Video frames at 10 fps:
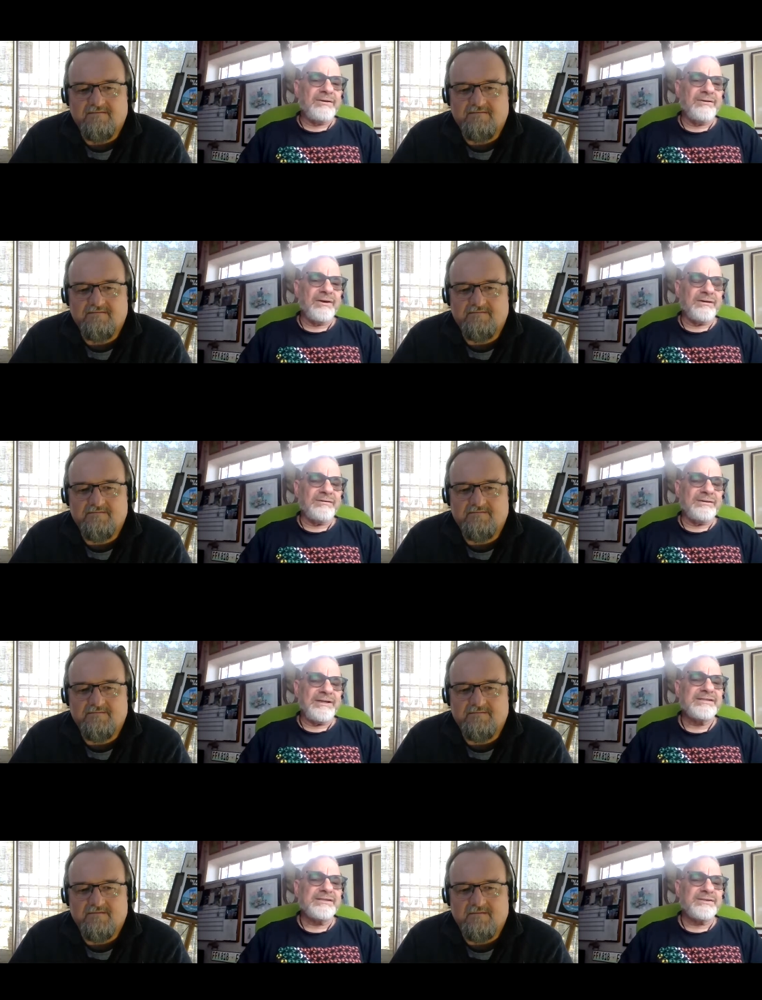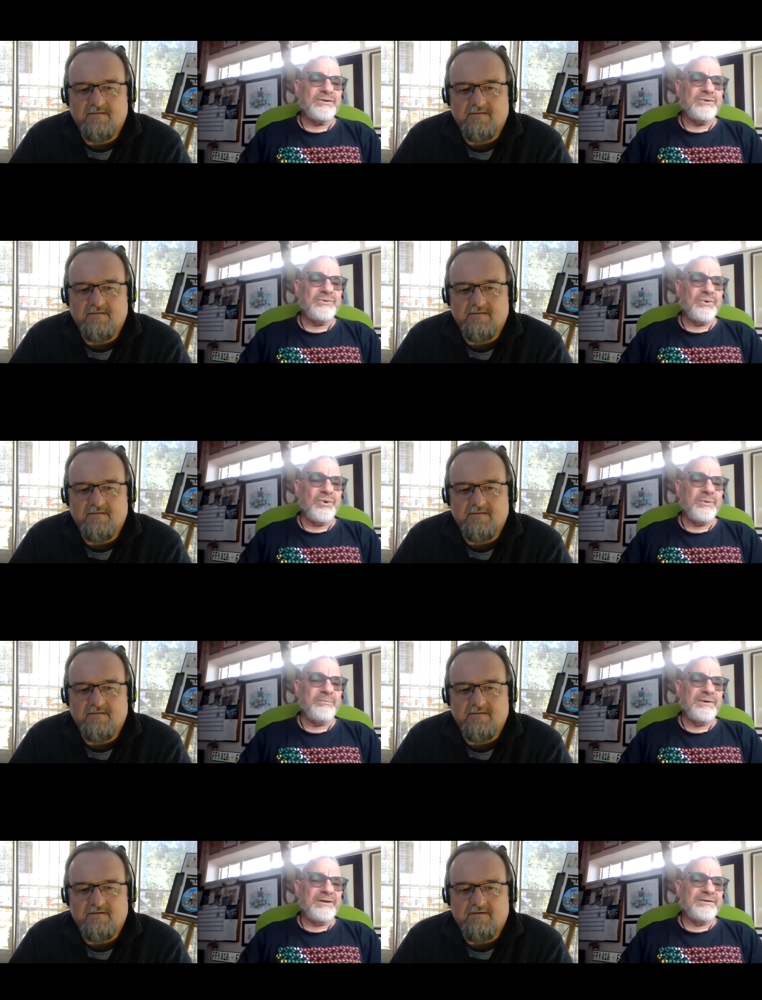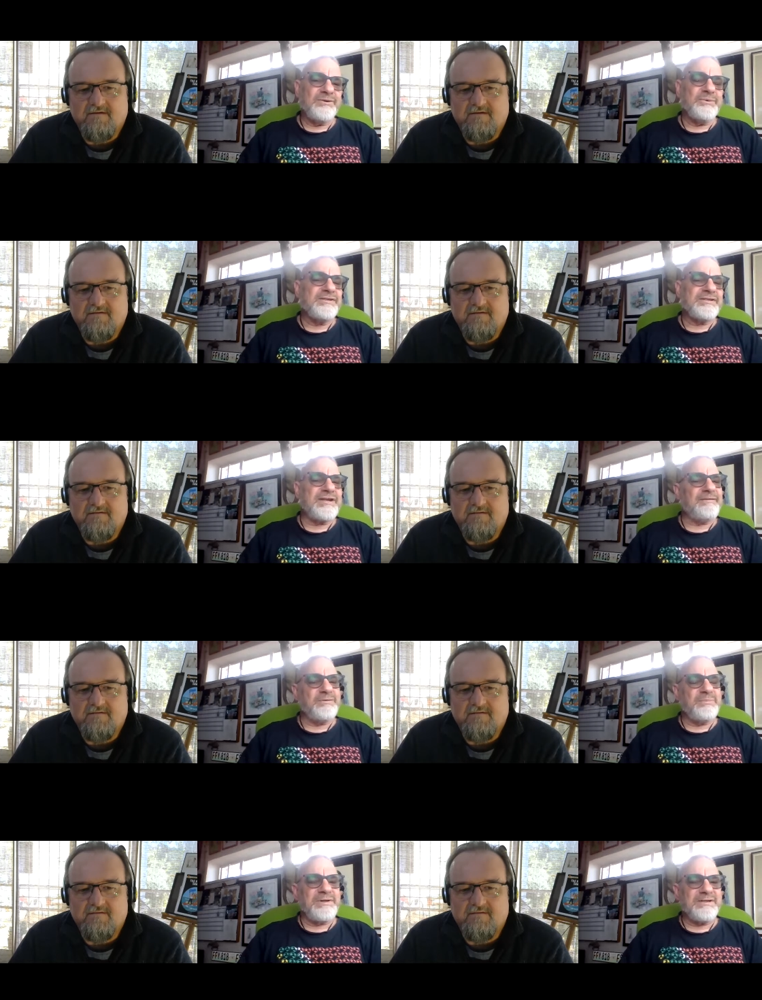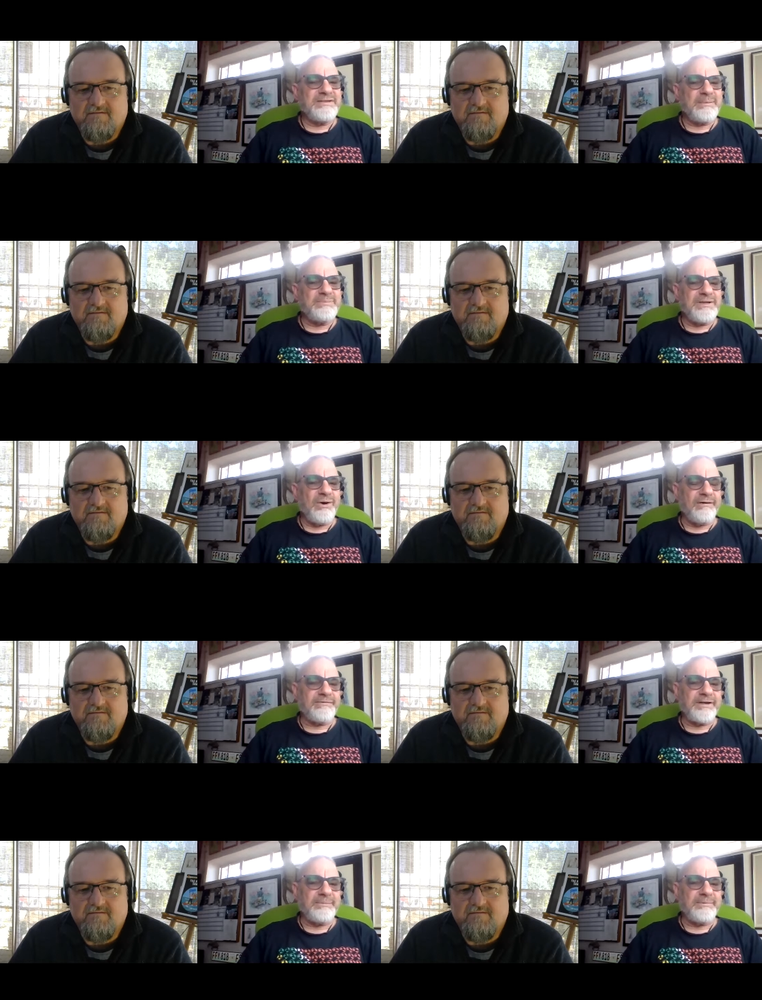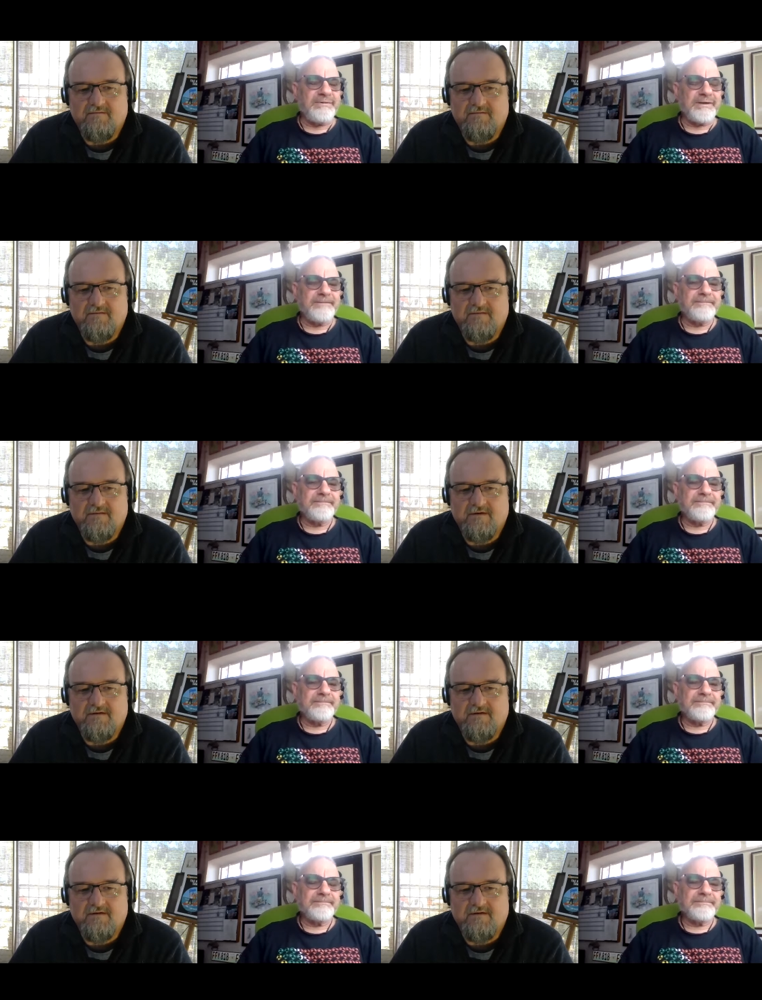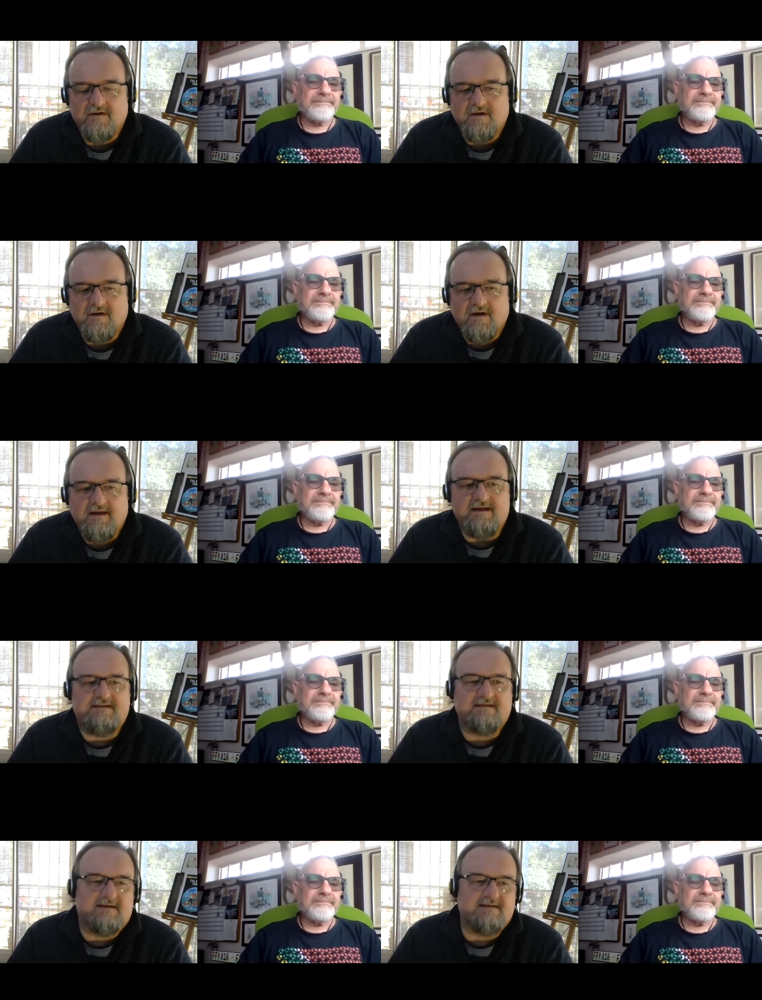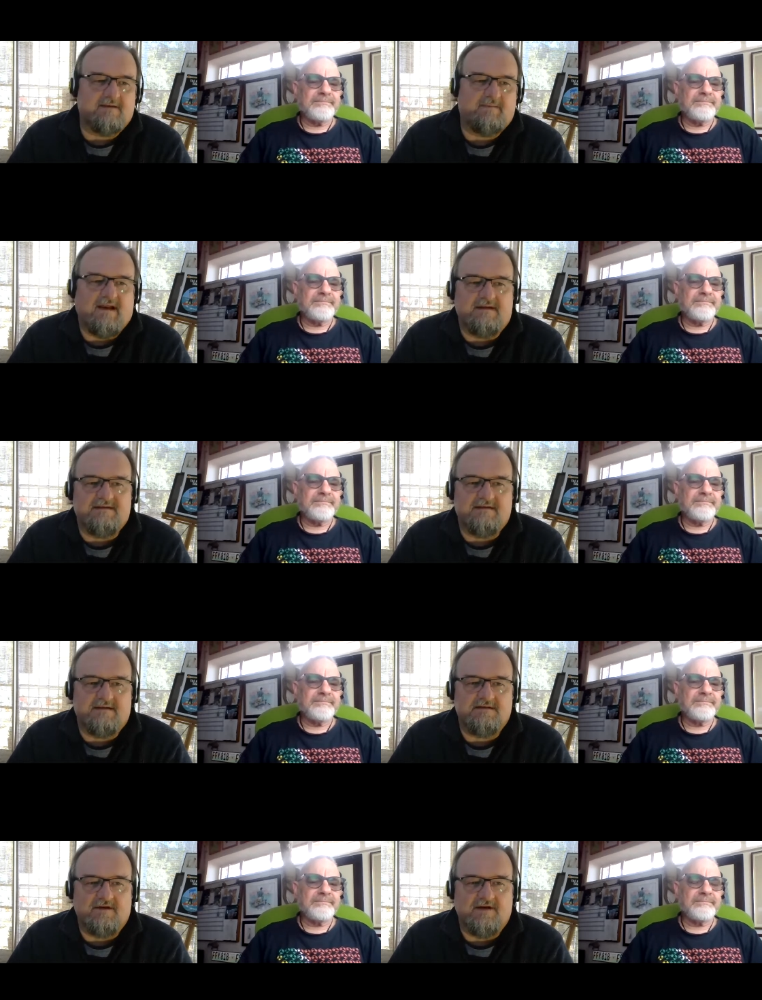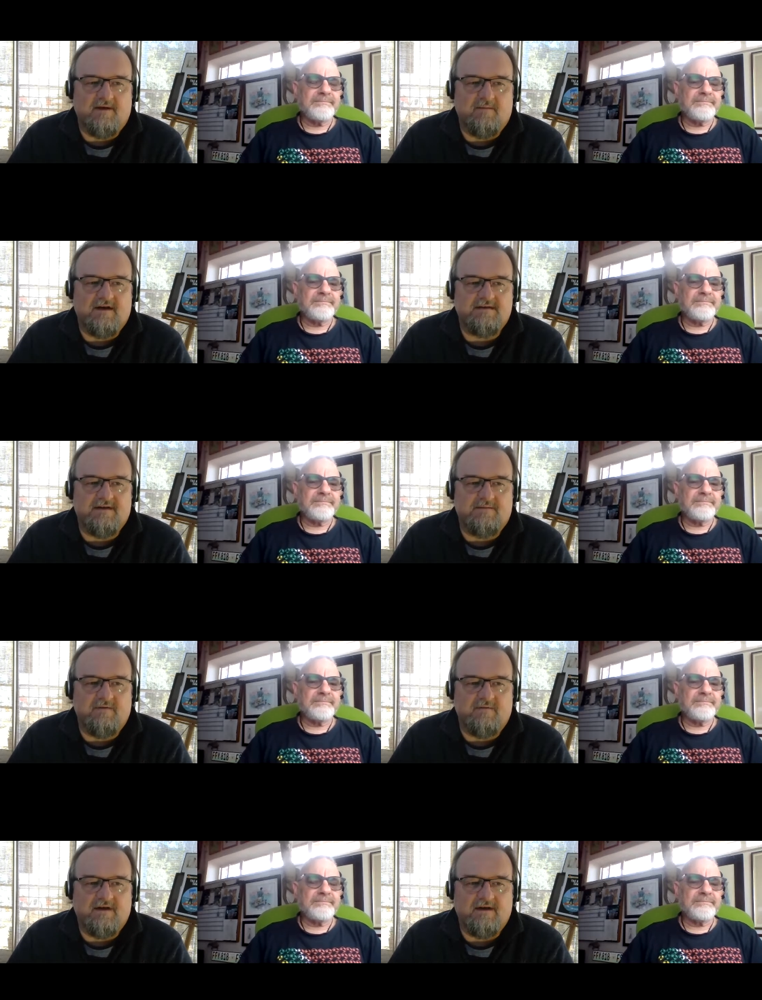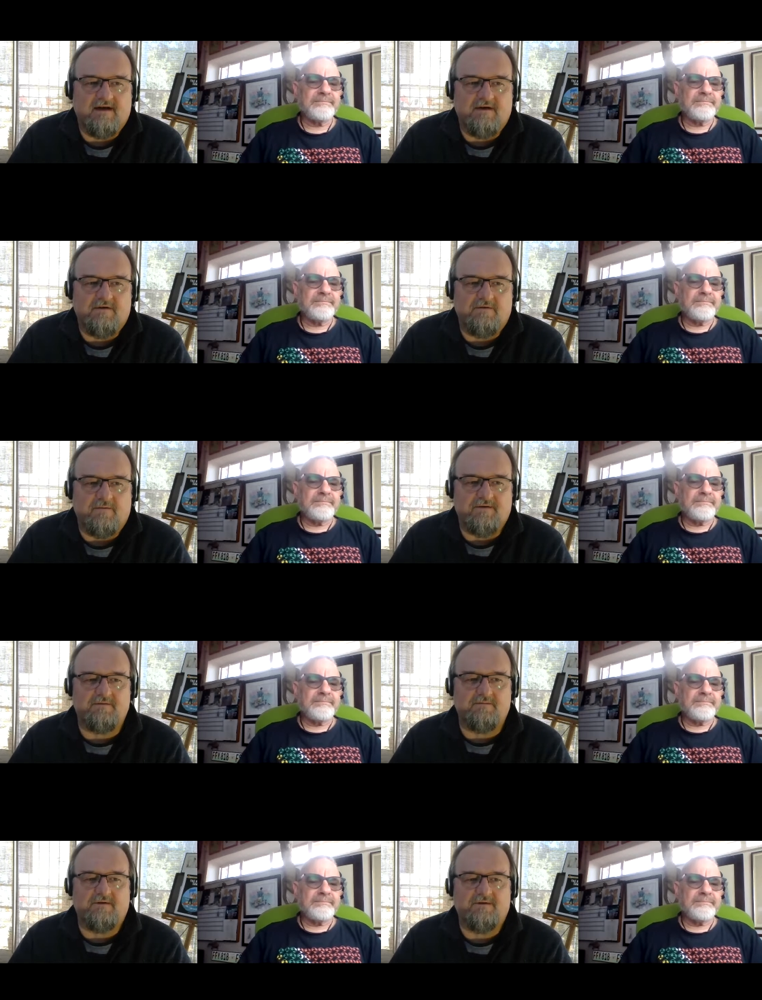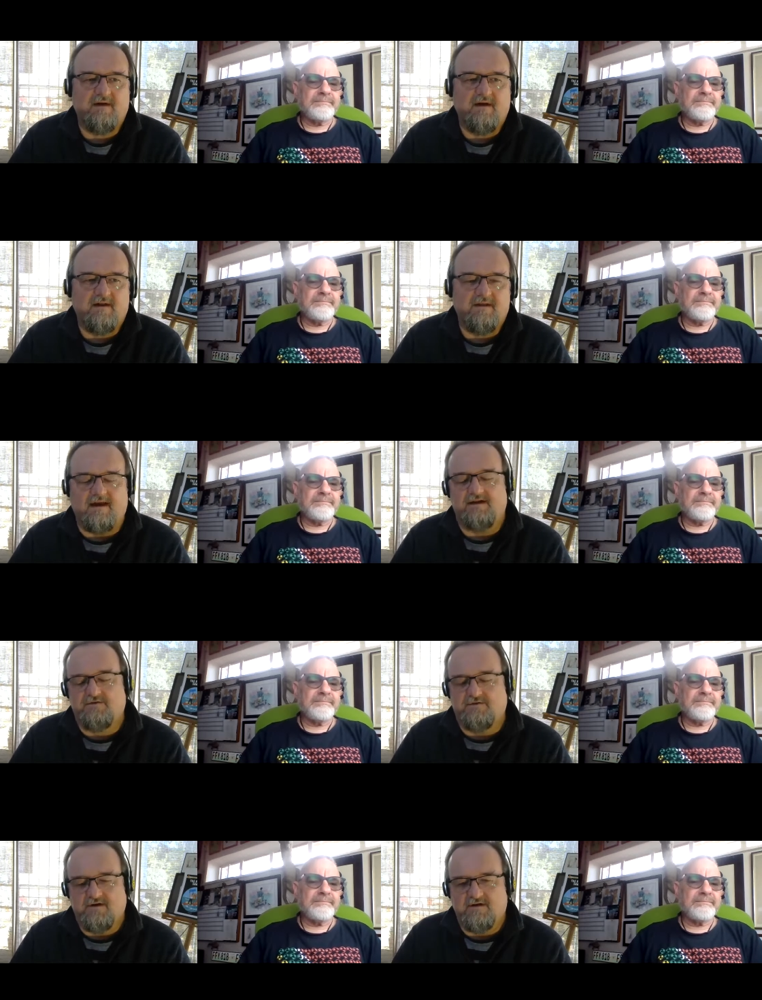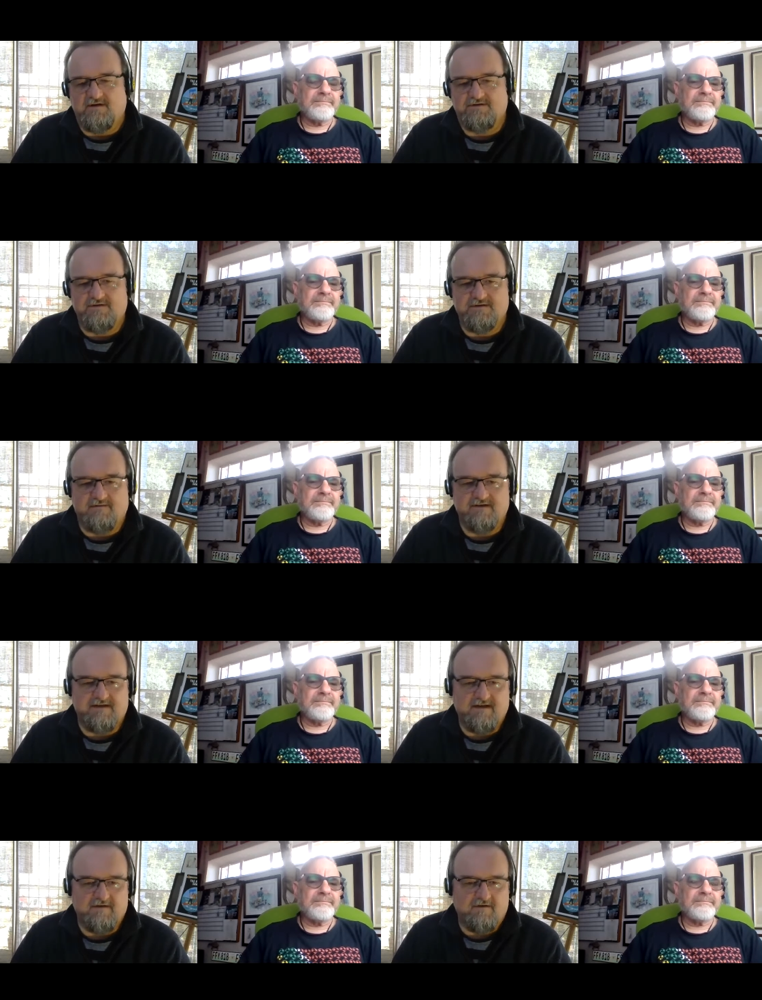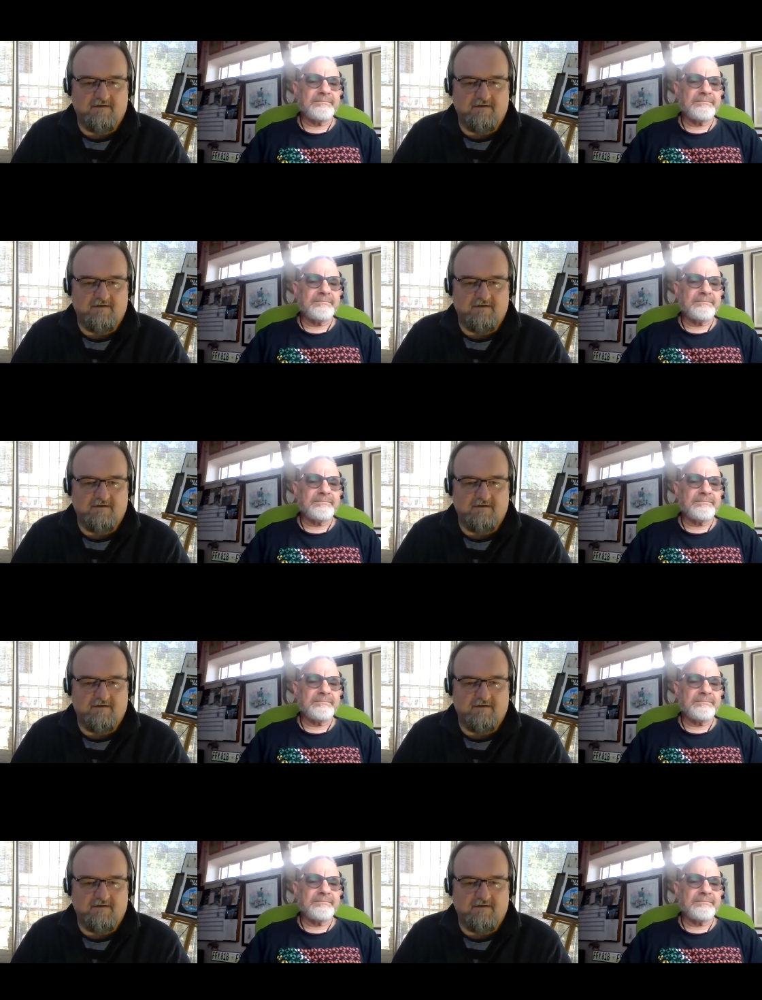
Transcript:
Speaker 1: you know is it the new norm do we just have to be accepting of type of thing
Speaker 2: yes it's it's a balance it's a striking balance i mean we kind of with with the editorial cartoons, obviously, you look at